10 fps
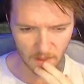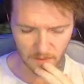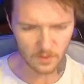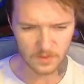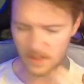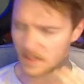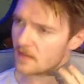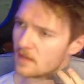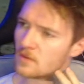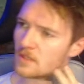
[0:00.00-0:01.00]
Oh, it was one of the
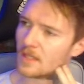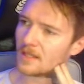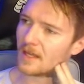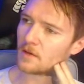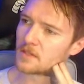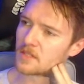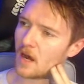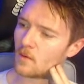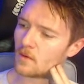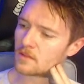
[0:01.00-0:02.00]
other. It was like Lego
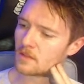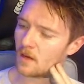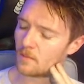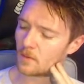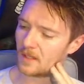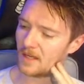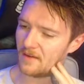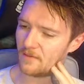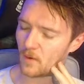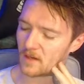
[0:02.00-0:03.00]
Star Wars, I
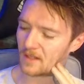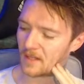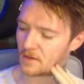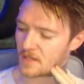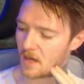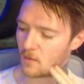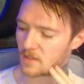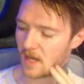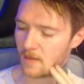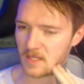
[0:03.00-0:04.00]
believe. One of the Lego Star
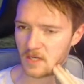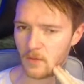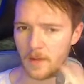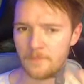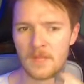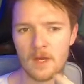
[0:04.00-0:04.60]
Wars games, anyway.